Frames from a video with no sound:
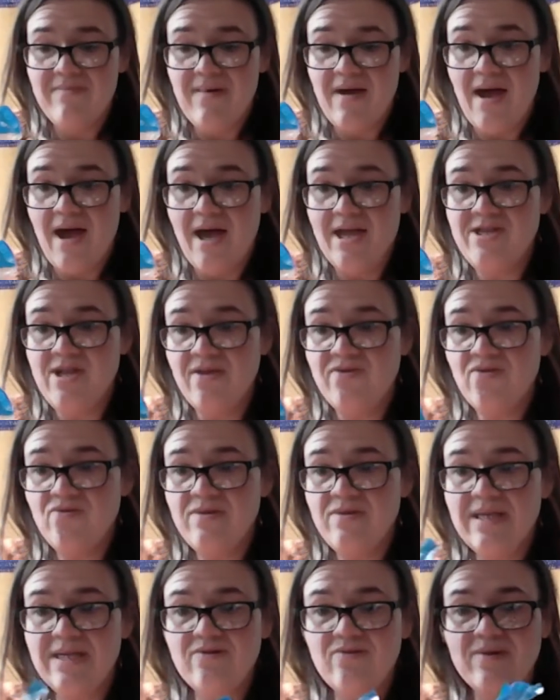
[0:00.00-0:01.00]
Another
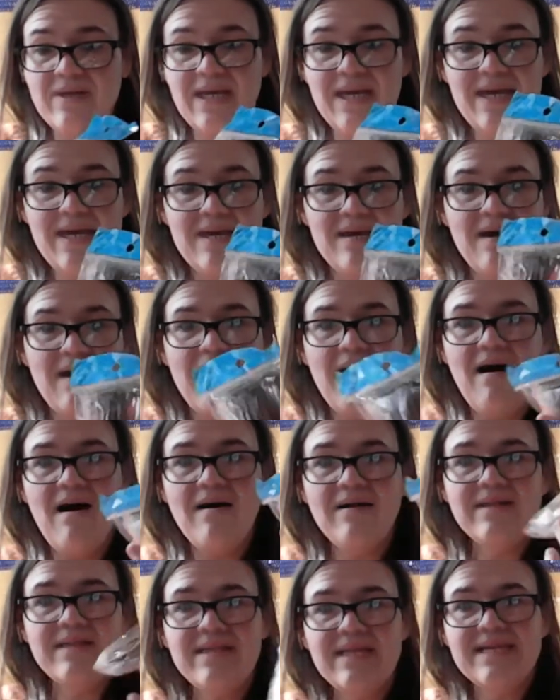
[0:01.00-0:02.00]
little kit.
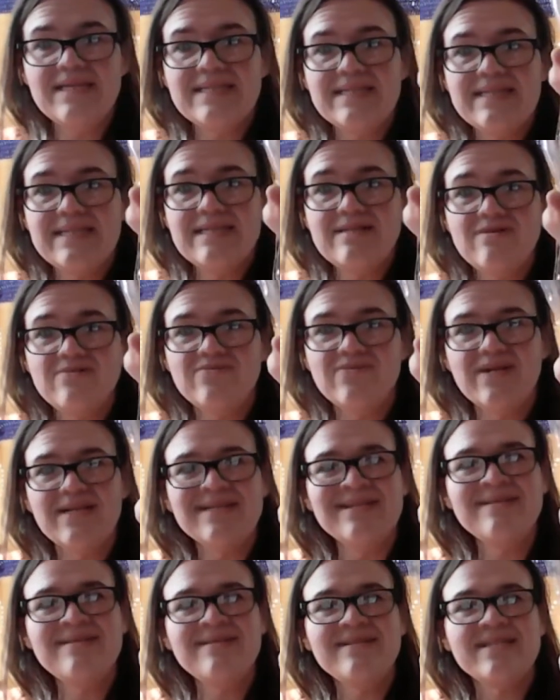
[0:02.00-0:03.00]
All of these little
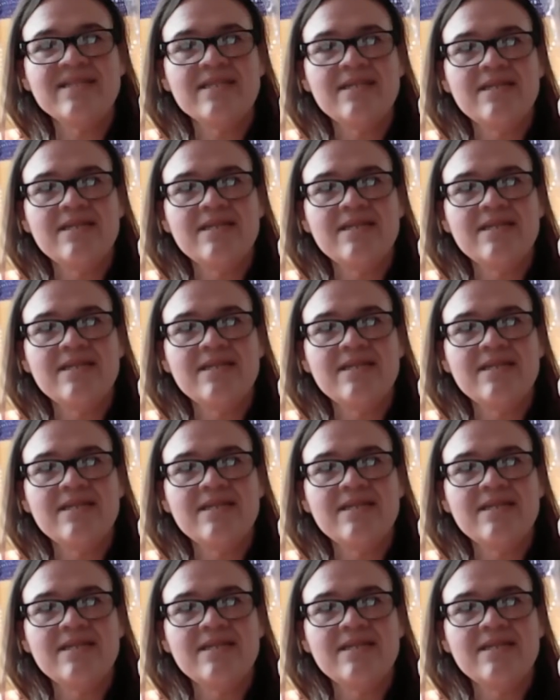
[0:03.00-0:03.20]
ones,